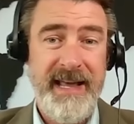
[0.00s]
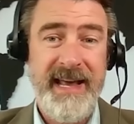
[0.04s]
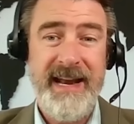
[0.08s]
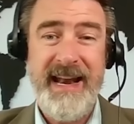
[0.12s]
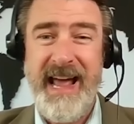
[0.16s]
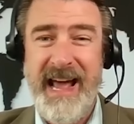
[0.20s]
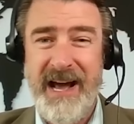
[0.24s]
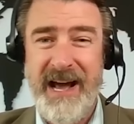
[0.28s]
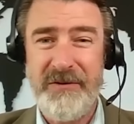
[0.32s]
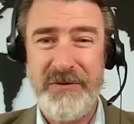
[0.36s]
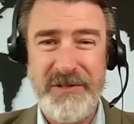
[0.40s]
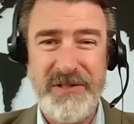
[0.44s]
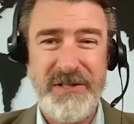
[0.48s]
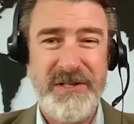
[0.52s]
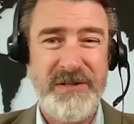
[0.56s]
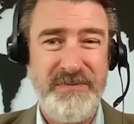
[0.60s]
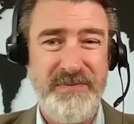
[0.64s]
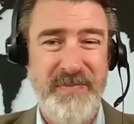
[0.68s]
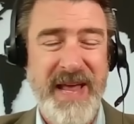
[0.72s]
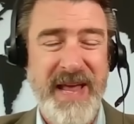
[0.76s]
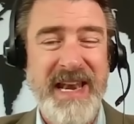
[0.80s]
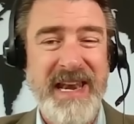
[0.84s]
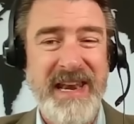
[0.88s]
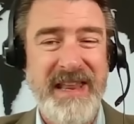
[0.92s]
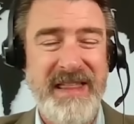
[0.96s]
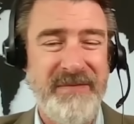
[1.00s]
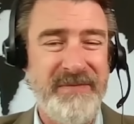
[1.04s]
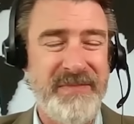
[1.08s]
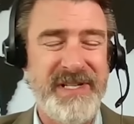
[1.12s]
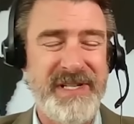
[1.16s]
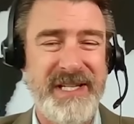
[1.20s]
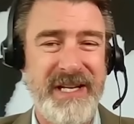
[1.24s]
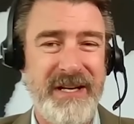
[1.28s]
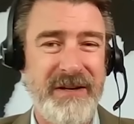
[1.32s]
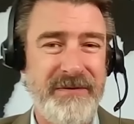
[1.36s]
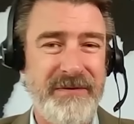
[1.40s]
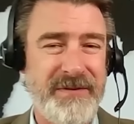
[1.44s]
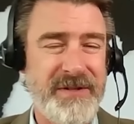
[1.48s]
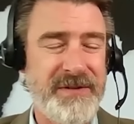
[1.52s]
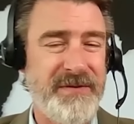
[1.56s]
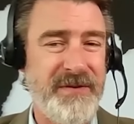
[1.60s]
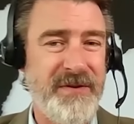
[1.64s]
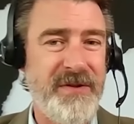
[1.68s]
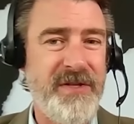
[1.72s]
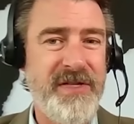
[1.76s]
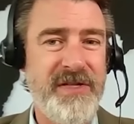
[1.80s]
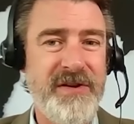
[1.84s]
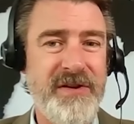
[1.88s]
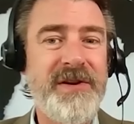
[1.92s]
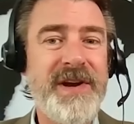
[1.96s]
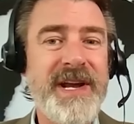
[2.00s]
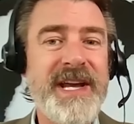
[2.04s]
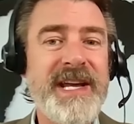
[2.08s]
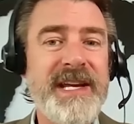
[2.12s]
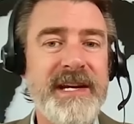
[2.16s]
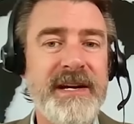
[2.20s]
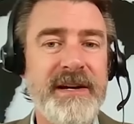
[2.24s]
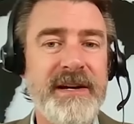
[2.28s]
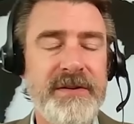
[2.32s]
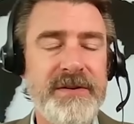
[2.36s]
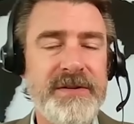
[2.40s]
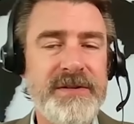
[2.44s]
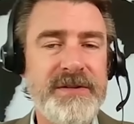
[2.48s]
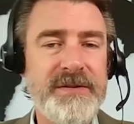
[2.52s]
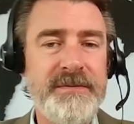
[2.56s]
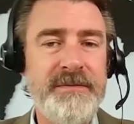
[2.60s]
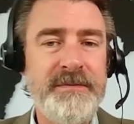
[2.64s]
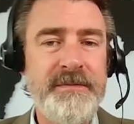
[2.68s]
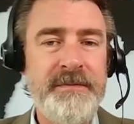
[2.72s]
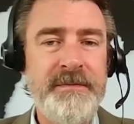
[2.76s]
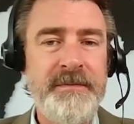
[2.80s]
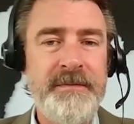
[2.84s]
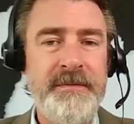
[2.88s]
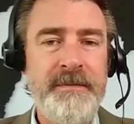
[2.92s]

They had outspent themselves for thirty years.